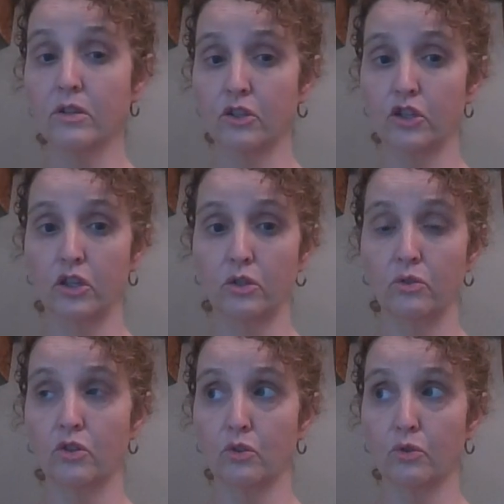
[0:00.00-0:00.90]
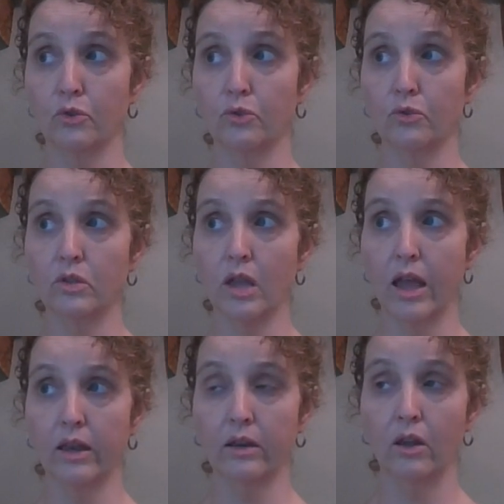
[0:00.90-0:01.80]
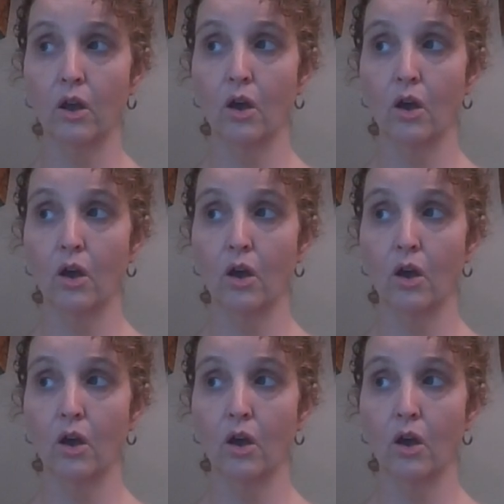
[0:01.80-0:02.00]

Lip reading: because she used to cruise and